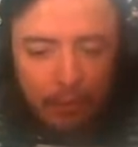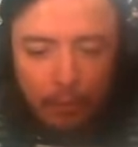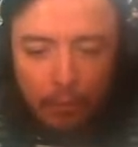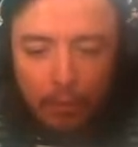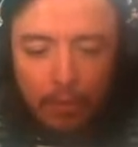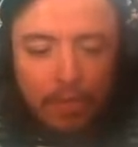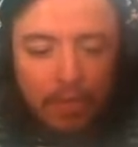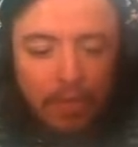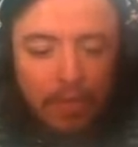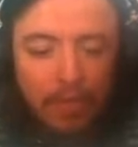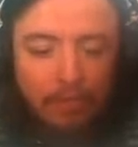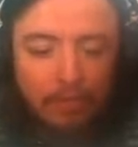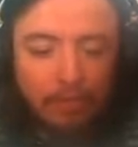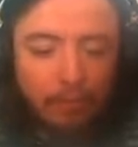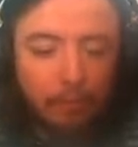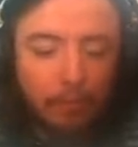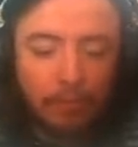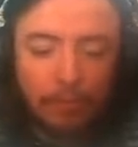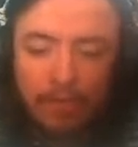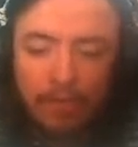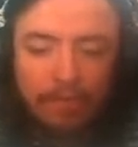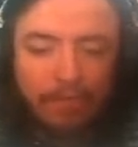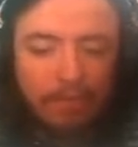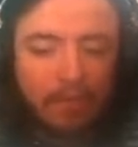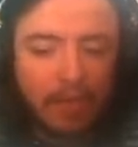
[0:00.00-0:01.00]
I don't know what it is,
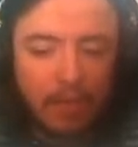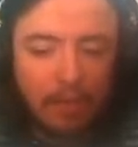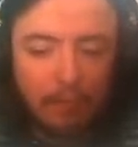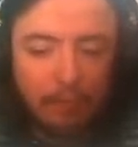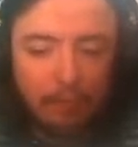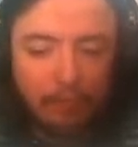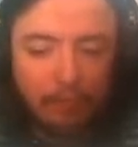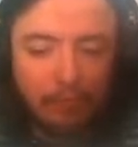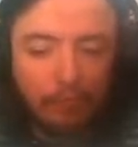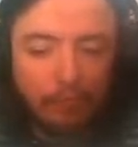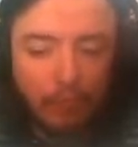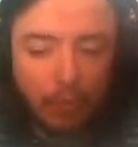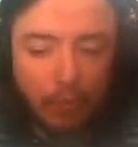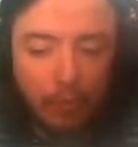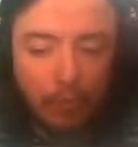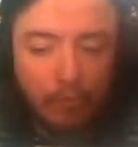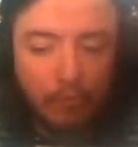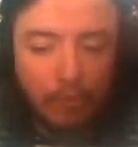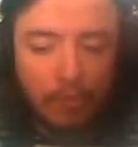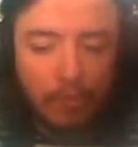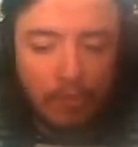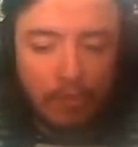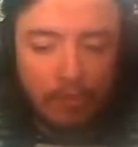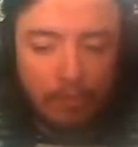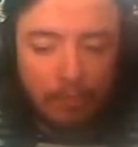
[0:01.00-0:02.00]
but these games just don't
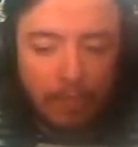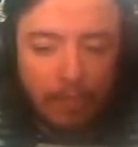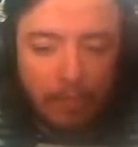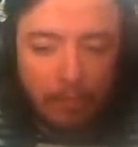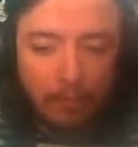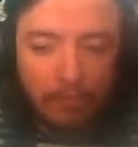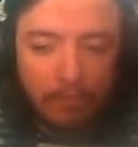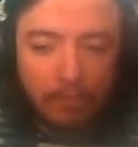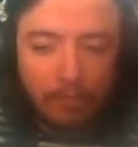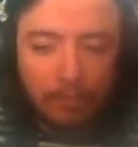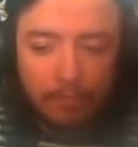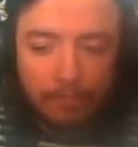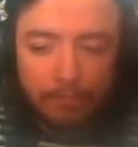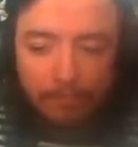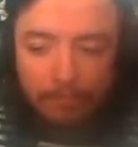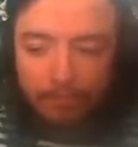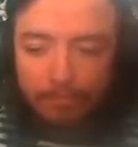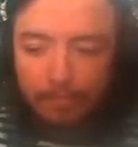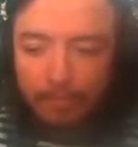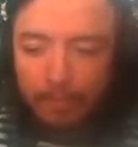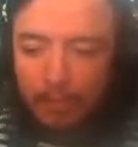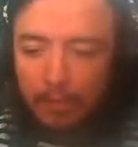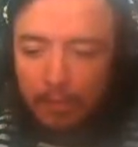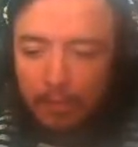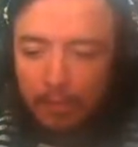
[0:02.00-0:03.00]
really appeal to me.
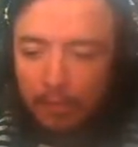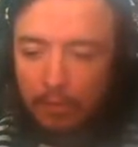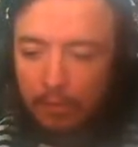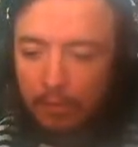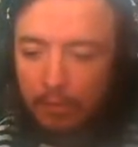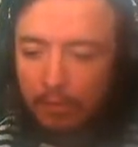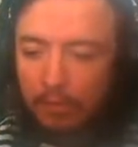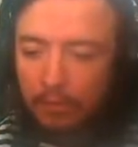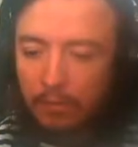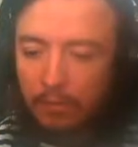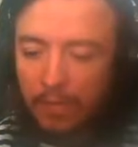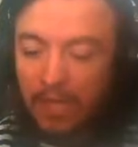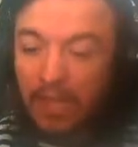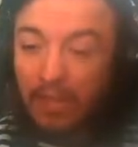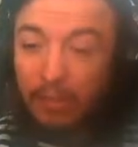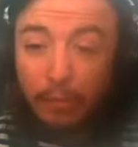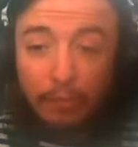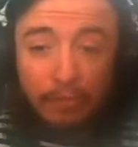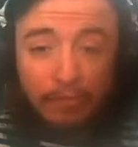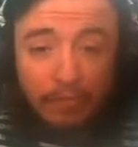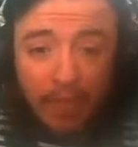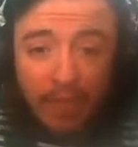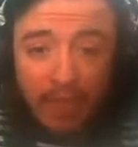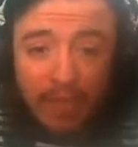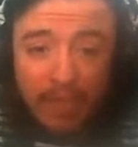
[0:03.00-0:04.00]
It
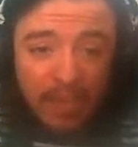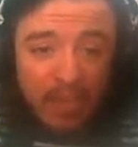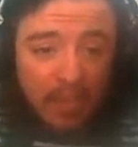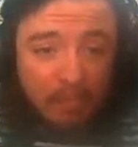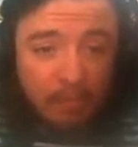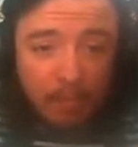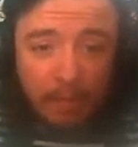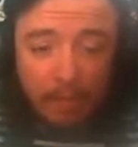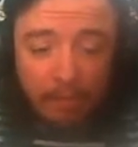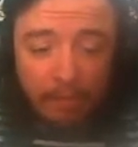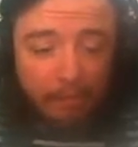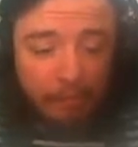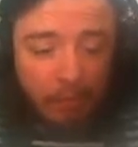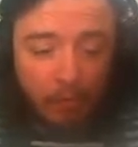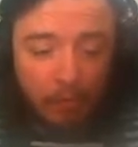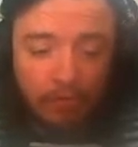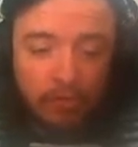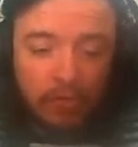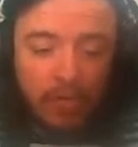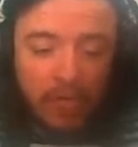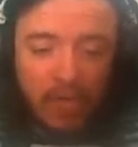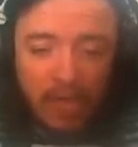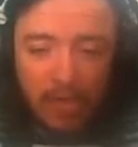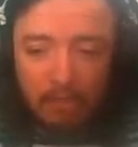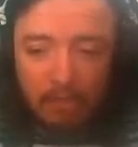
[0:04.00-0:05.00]
looks like it'd be a
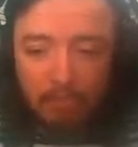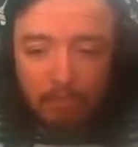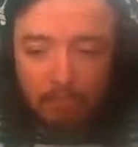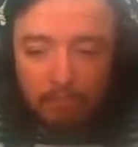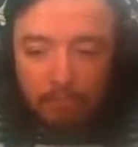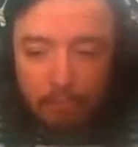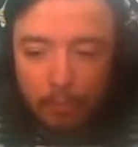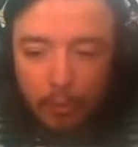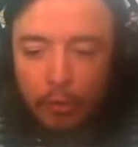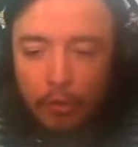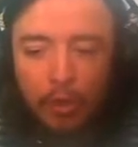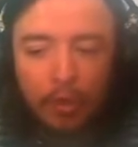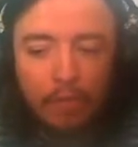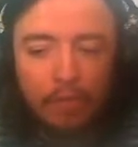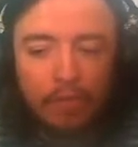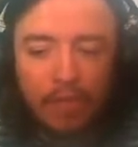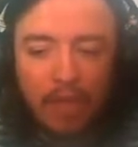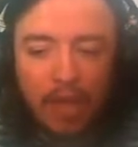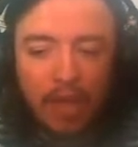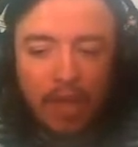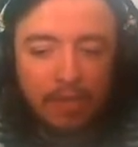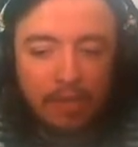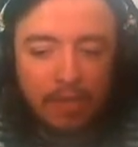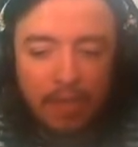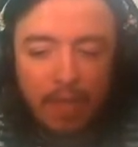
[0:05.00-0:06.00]
fun game, but not the
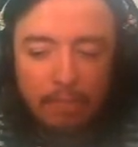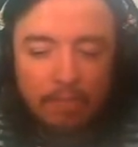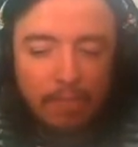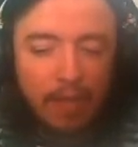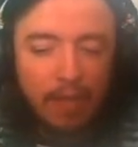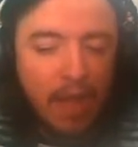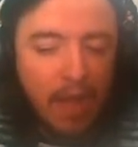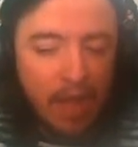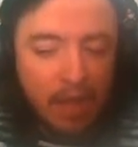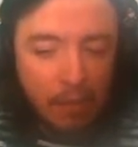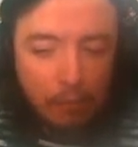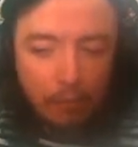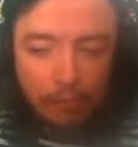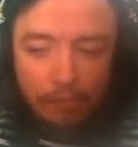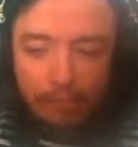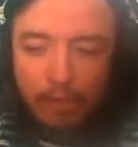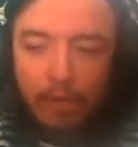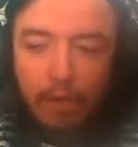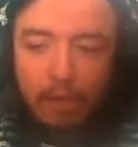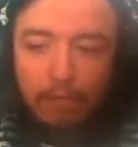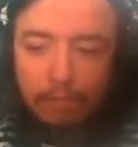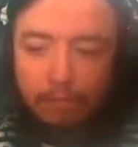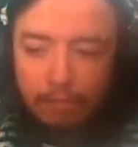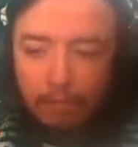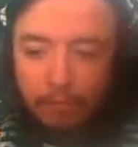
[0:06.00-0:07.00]
kind of game that I would
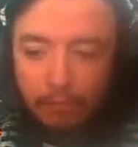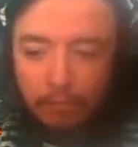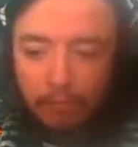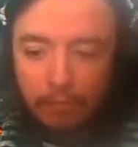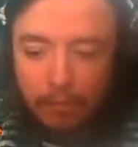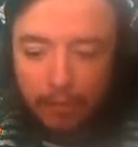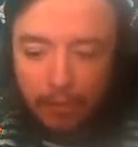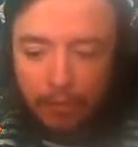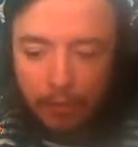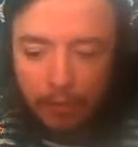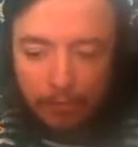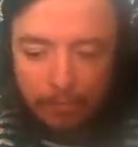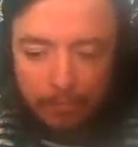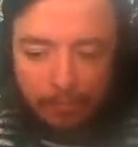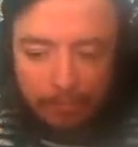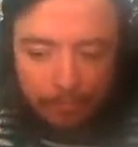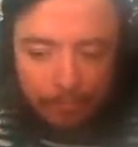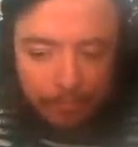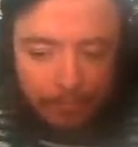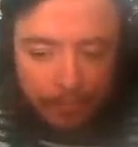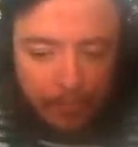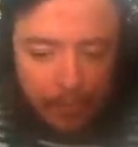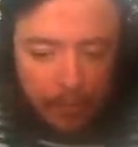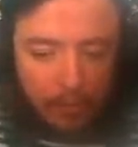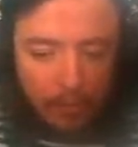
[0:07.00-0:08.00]
find fun, you know?
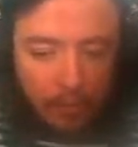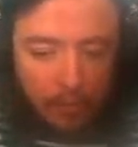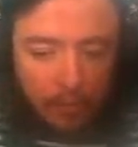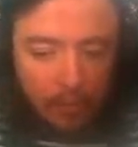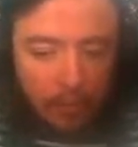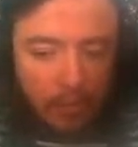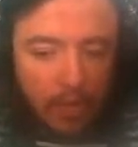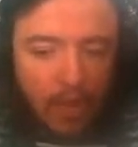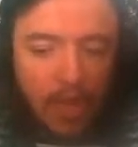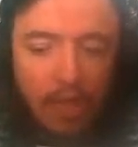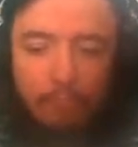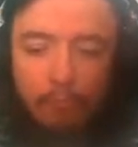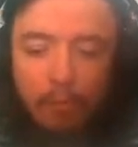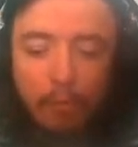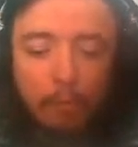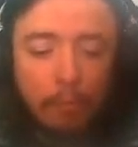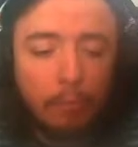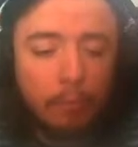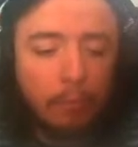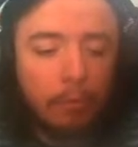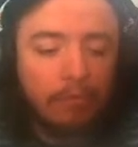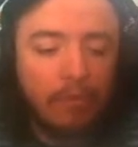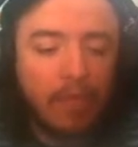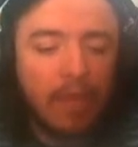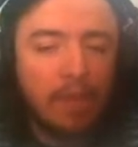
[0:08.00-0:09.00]
I
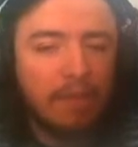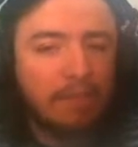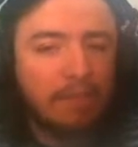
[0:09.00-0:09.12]
probably would